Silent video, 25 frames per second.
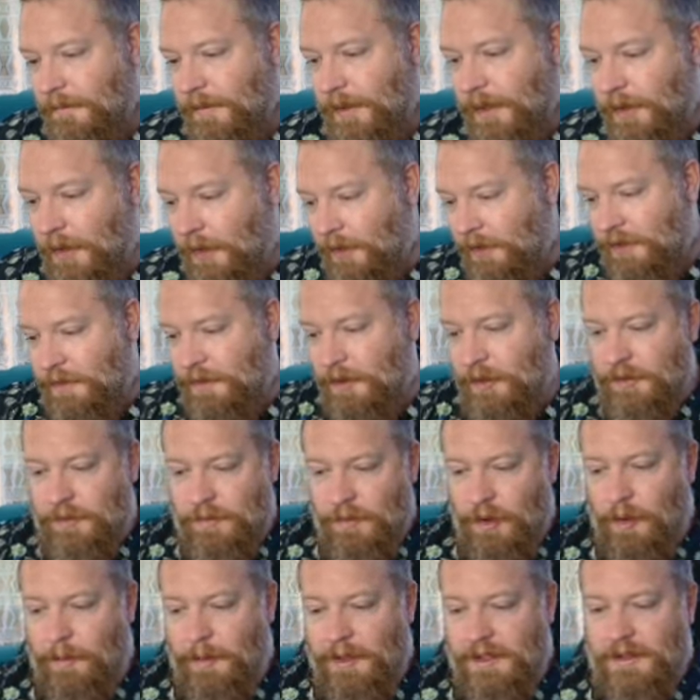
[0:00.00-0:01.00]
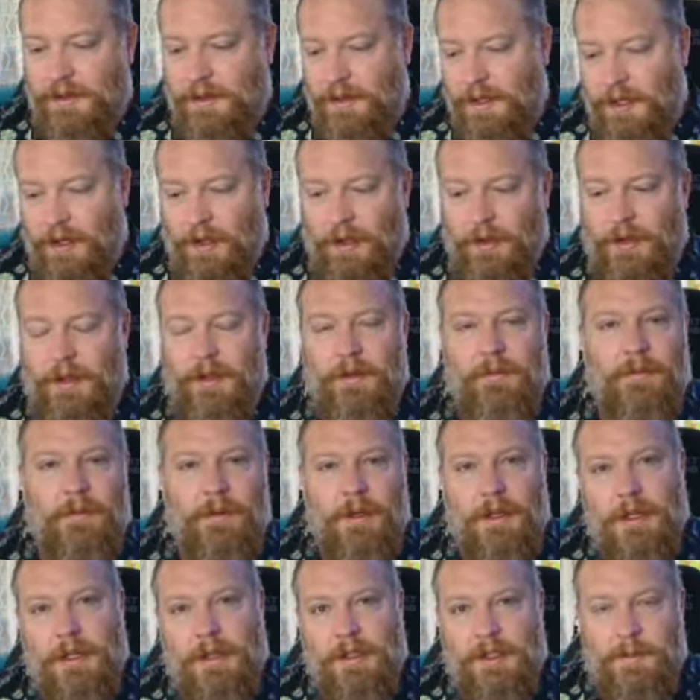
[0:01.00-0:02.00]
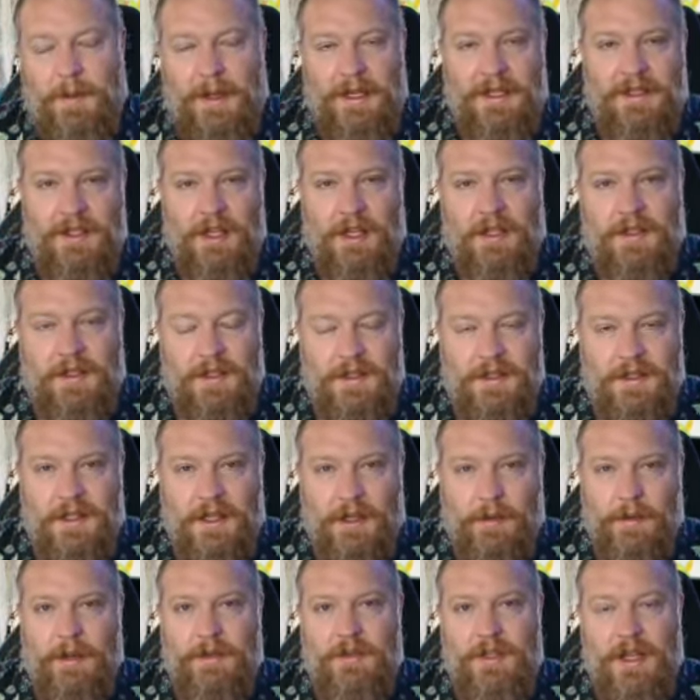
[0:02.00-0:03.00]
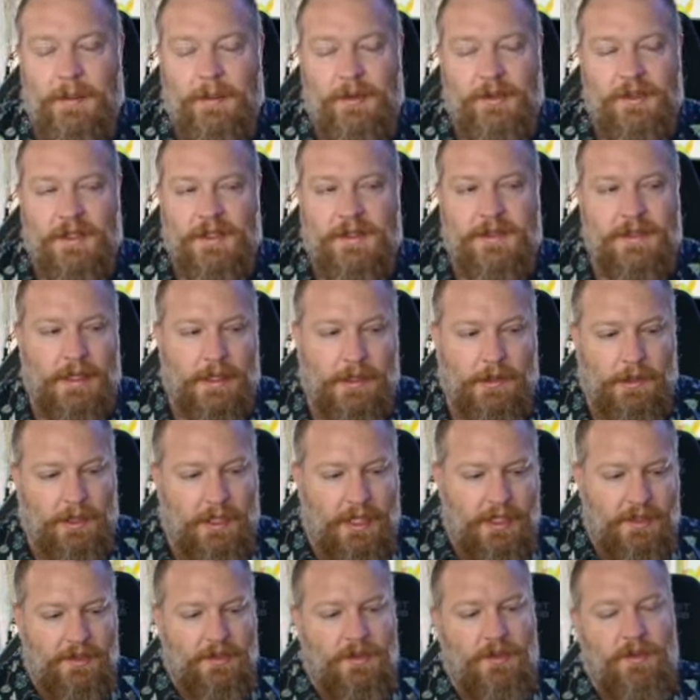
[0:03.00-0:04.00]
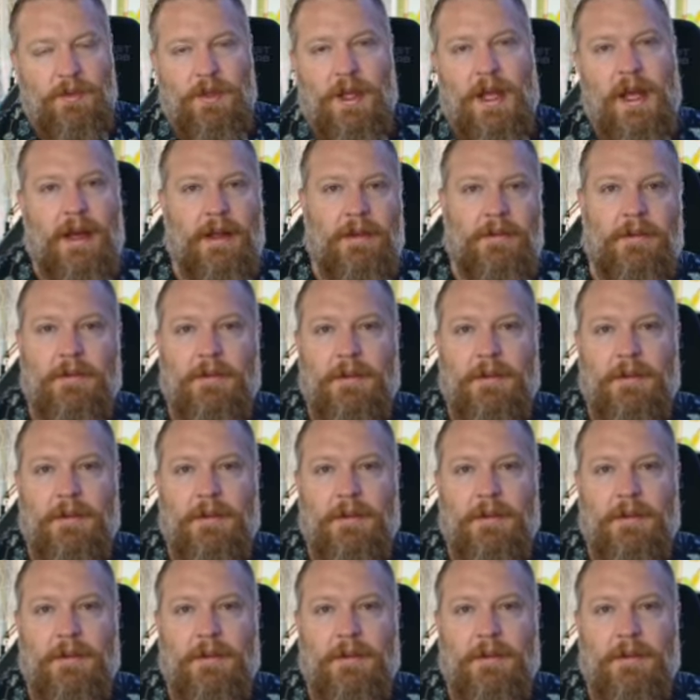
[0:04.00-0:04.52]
those moments where, you know, all the space Nazis sitting around tables, and it's like, let's do that.